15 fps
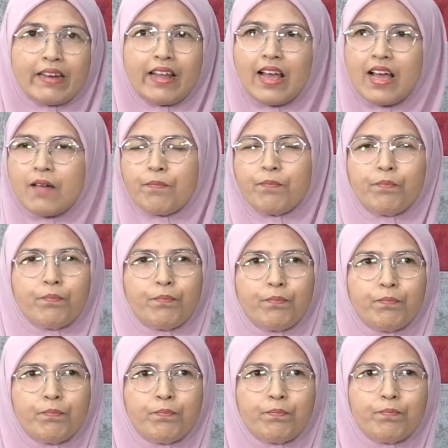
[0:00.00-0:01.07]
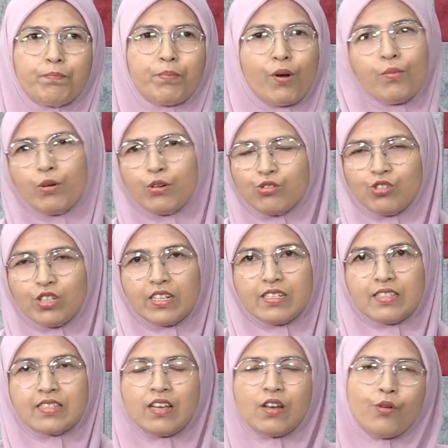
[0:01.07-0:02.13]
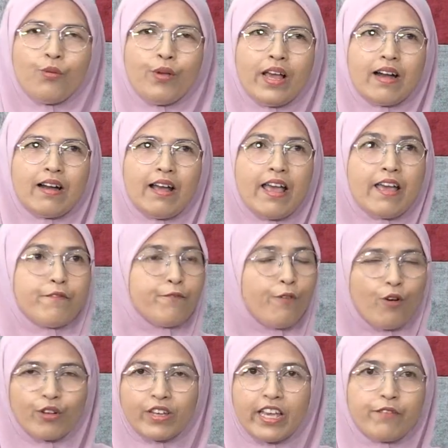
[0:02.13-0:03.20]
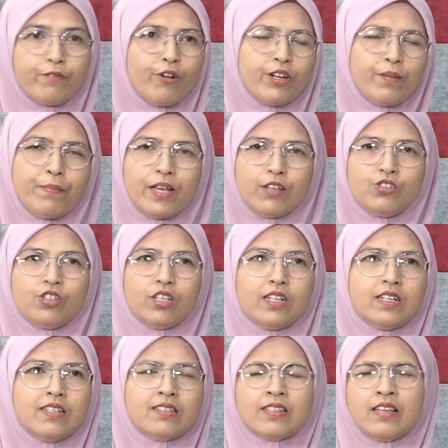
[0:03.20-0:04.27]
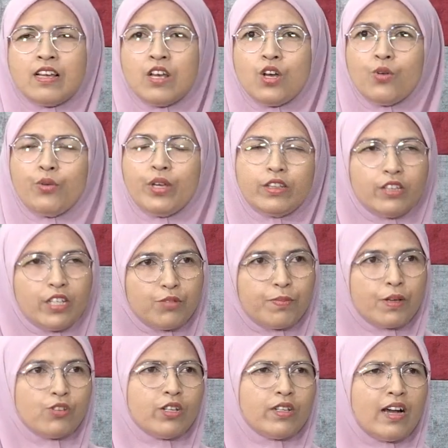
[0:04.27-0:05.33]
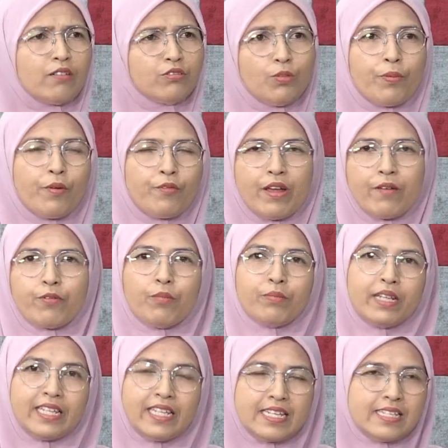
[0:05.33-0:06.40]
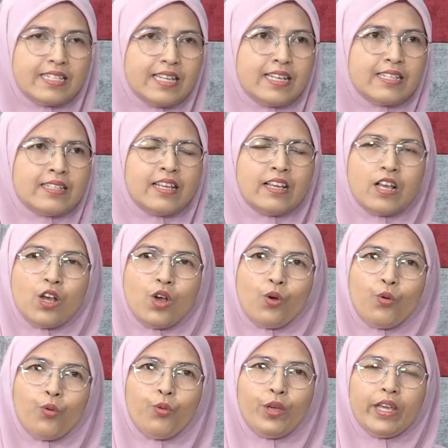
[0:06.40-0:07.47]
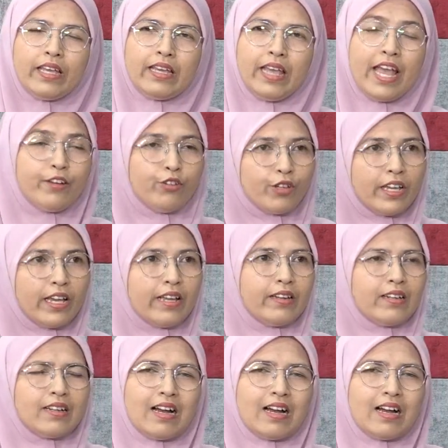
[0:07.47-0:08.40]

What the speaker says: help promotions. We are advocate for the patients. We teach patient how to prevent from the disease. We educate